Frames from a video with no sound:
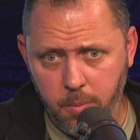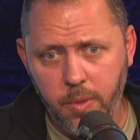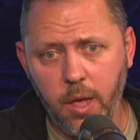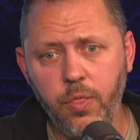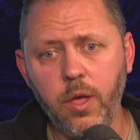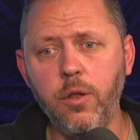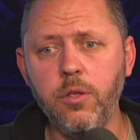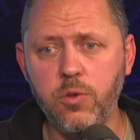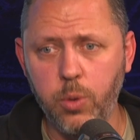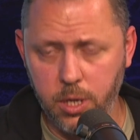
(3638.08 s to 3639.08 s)
and then the
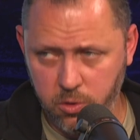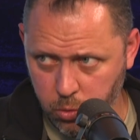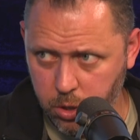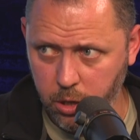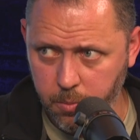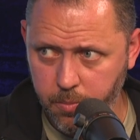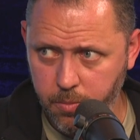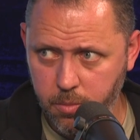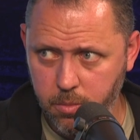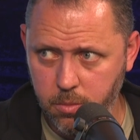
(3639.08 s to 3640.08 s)
tweaks will come.
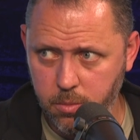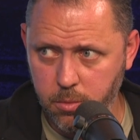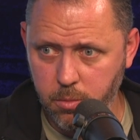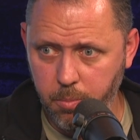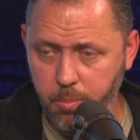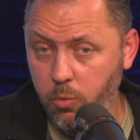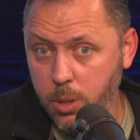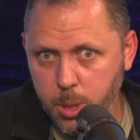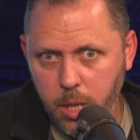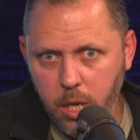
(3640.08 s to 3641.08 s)
But we'll see.